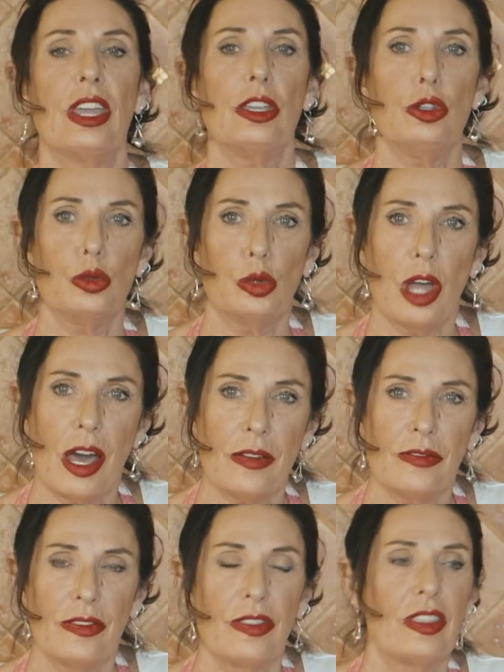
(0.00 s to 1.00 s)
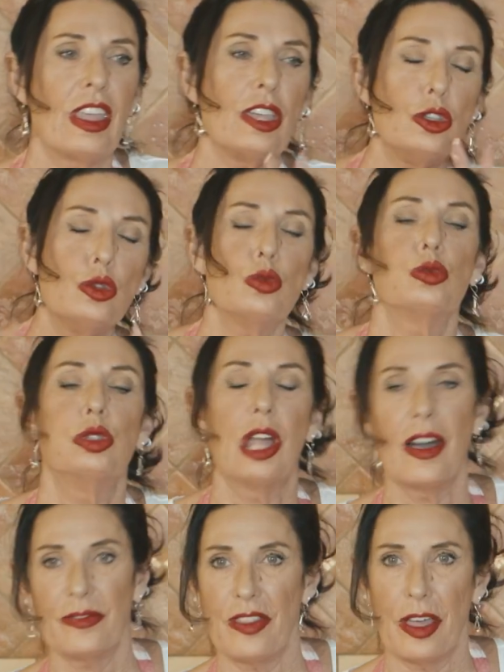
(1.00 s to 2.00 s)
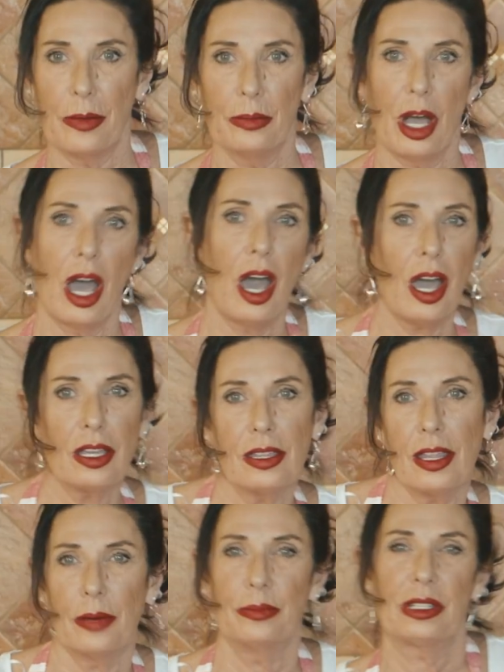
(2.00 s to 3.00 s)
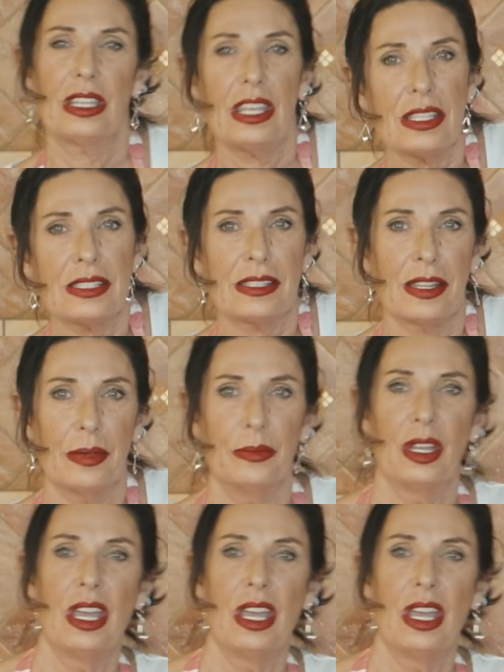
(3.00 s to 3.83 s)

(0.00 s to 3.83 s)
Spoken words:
that you love them. Hug them, kiss them,